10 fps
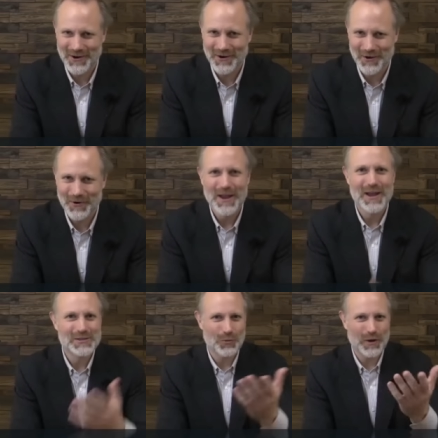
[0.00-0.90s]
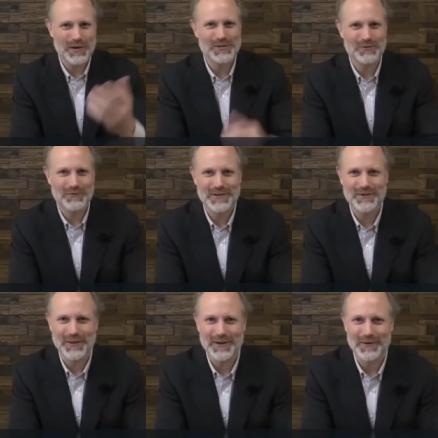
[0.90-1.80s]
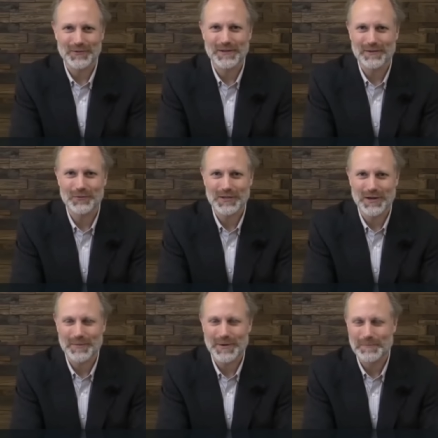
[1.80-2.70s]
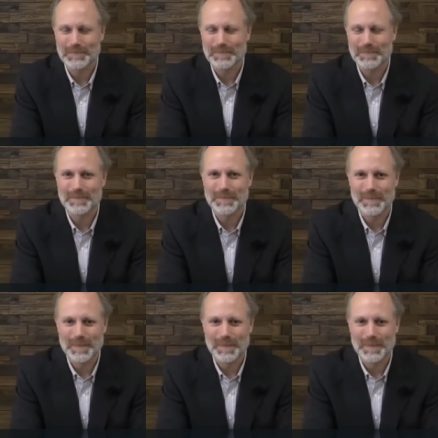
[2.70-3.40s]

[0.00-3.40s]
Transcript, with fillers: So, so why don't you read your letter and we'll, t- we'll talk about it.